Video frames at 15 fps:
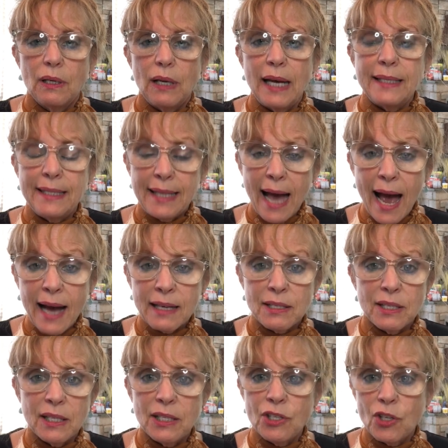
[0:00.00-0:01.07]

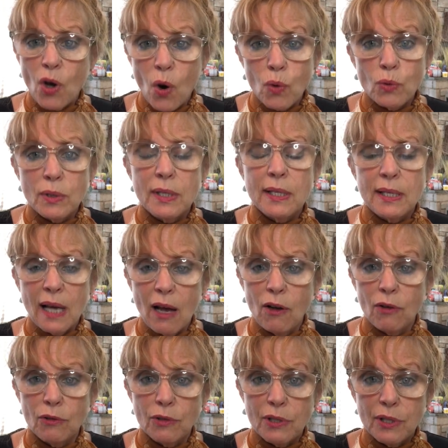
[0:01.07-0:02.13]
attacks its own
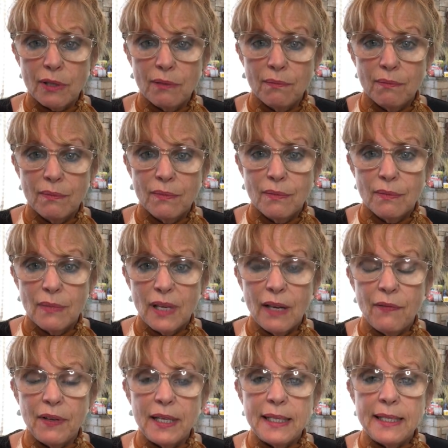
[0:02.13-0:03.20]
cells.
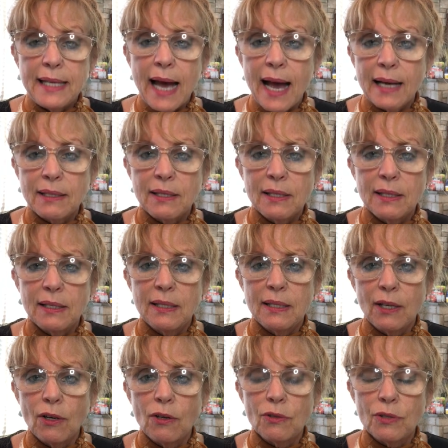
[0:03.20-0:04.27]
If it attacks the
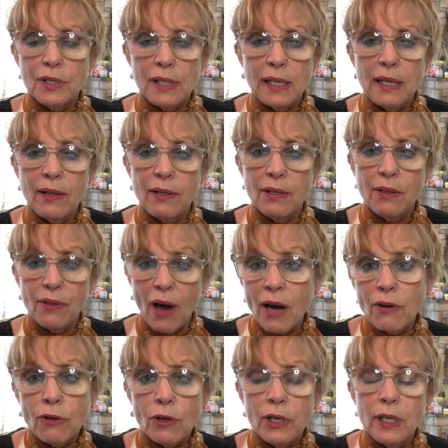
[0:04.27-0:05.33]
cells in the
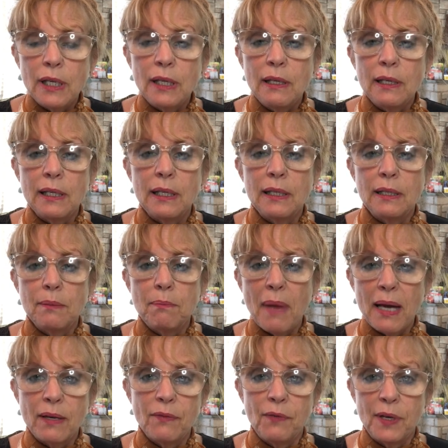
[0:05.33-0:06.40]
thyroid, it
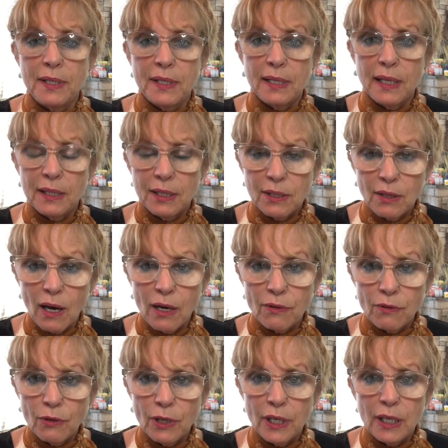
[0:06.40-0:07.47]
manifests as
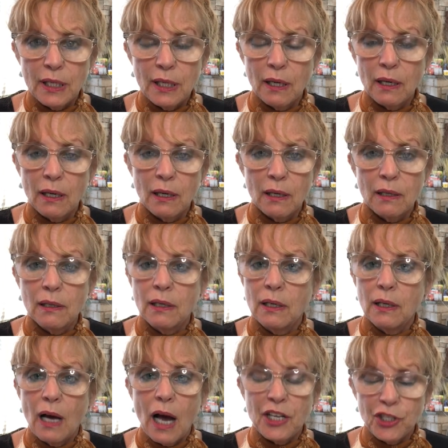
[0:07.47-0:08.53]
Hashimoto's
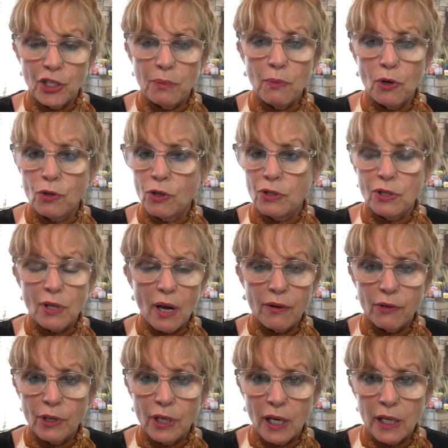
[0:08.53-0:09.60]

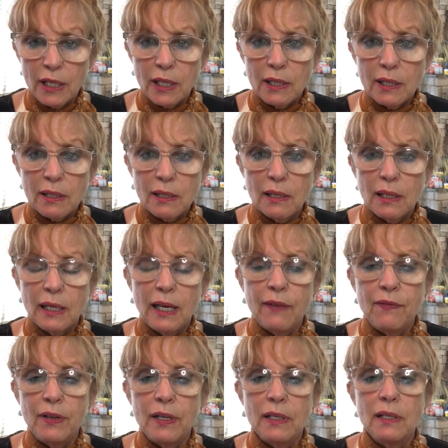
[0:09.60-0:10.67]
thyroiditis.
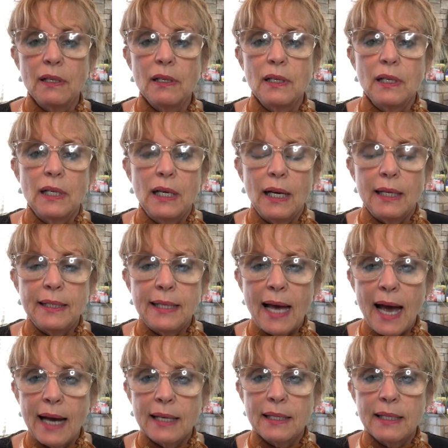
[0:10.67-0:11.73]
If it
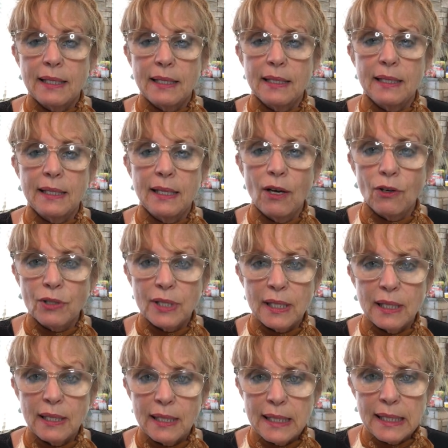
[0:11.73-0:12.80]
attacks the cells
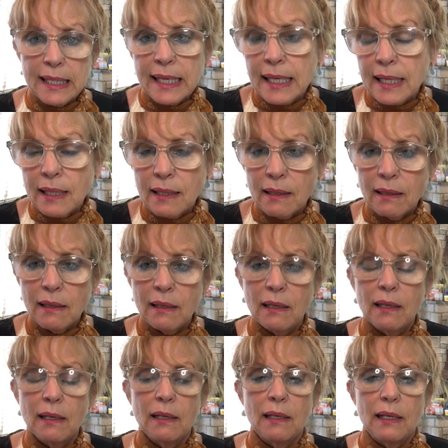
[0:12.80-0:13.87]
in the skin,
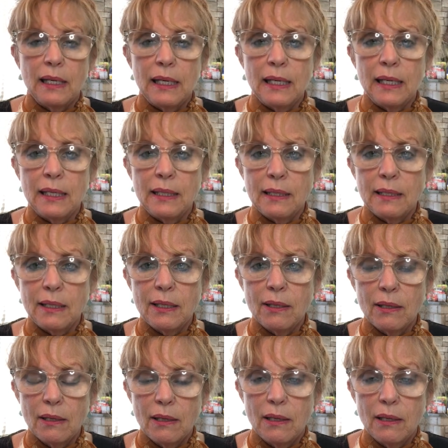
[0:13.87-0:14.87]
it